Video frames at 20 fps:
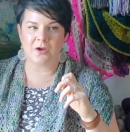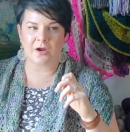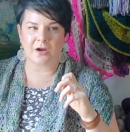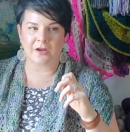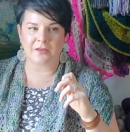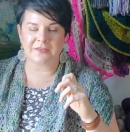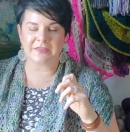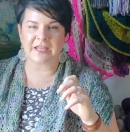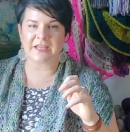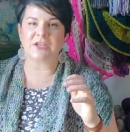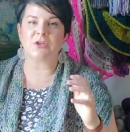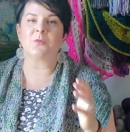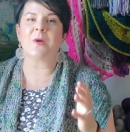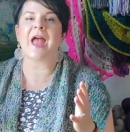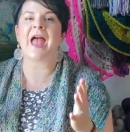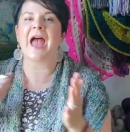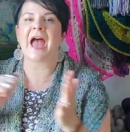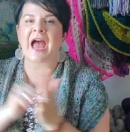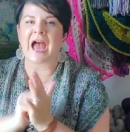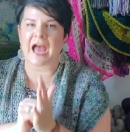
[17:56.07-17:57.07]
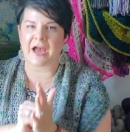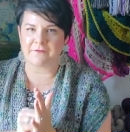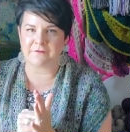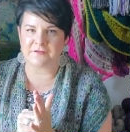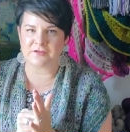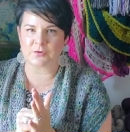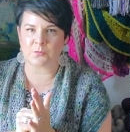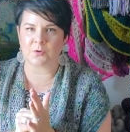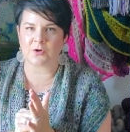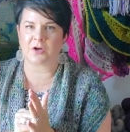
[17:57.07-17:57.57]
uh, like you have
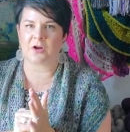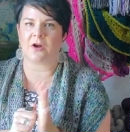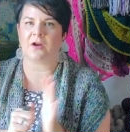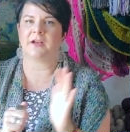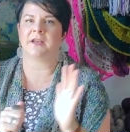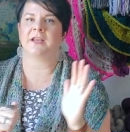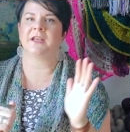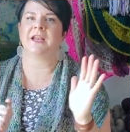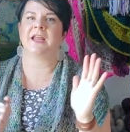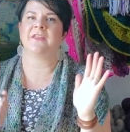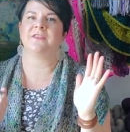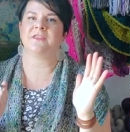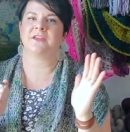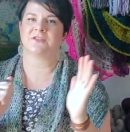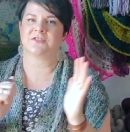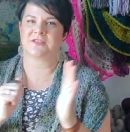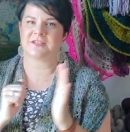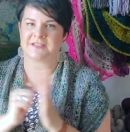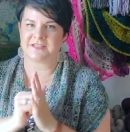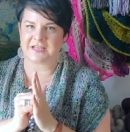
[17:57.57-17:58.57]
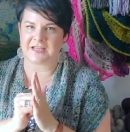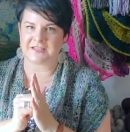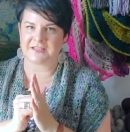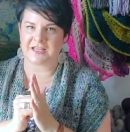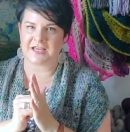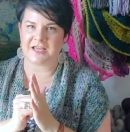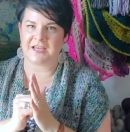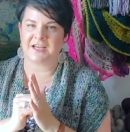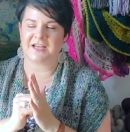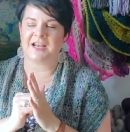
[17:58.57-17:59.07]
to work on it and there's a
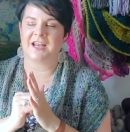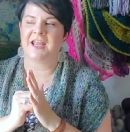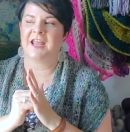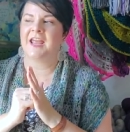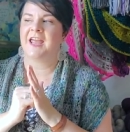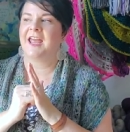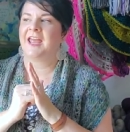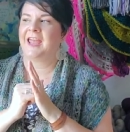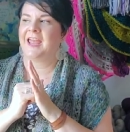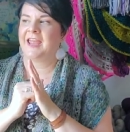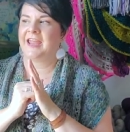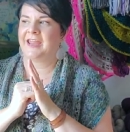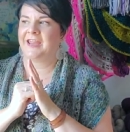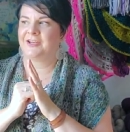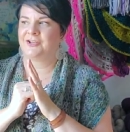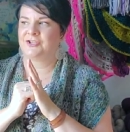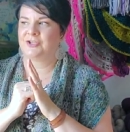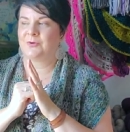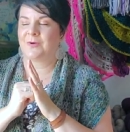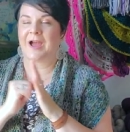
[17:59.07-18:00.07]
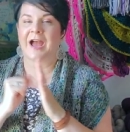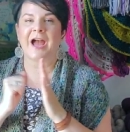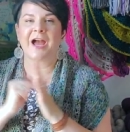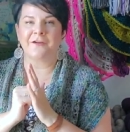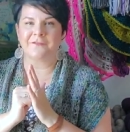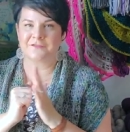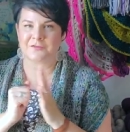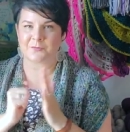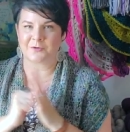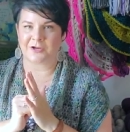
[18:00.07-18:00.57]
deadline and you
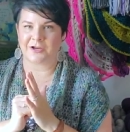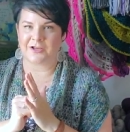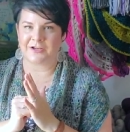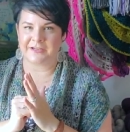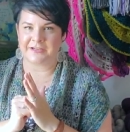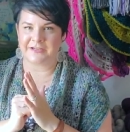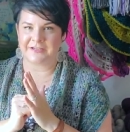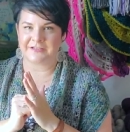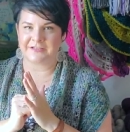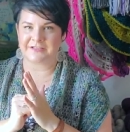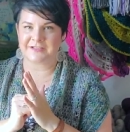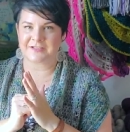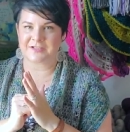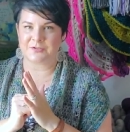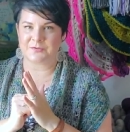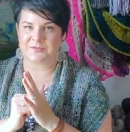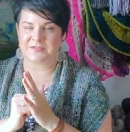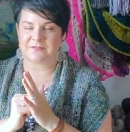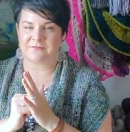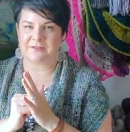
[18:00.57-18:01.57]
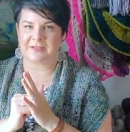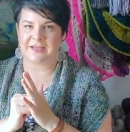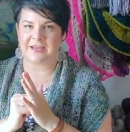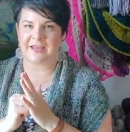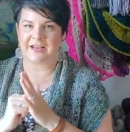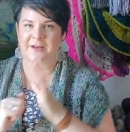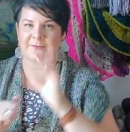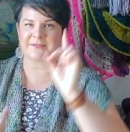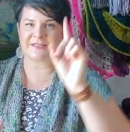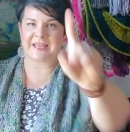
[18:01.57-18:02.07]
have to work on it exclusively.
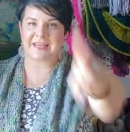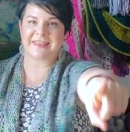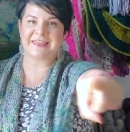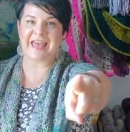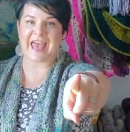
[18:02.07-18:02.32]
And I was like,